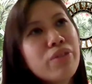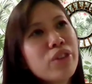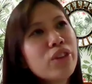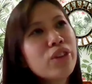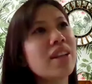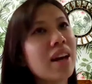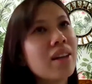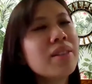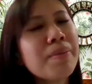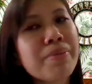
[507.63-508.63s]
for
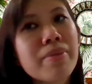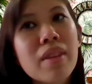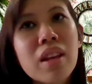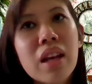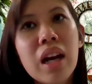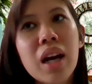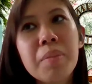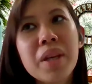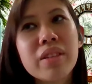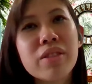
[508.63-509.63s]
lung,
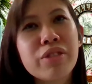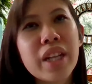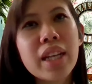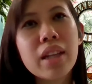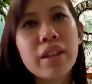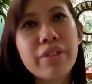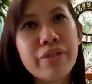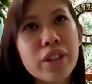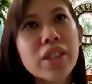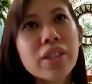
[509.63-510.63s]
it really
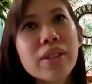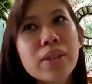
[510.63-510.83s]
differs.